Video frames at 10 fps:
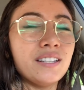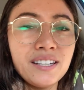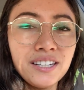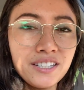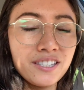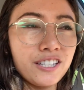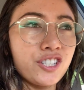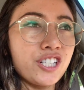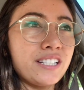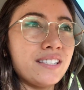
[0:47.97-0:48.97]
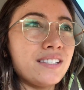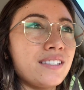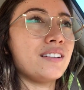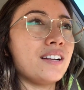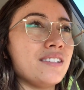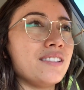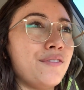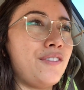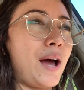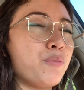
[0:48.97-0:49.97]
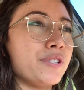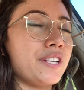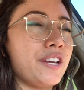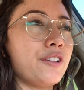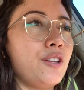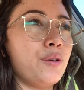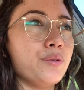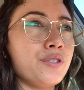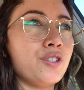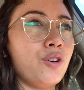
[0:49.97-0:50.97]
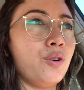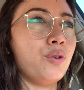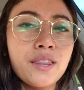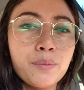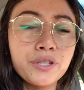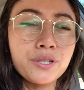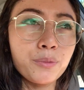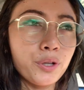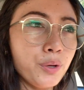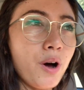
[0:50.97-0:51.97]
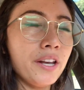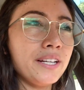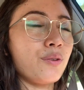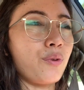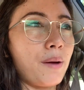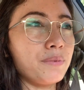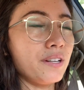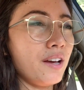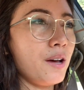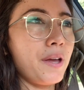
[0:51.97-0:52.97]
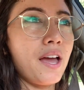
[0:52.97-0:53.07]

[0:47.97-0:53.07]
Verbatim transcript: Didn't need stitches because the flap was staying closed, so they put some glue on it, wrapped it up,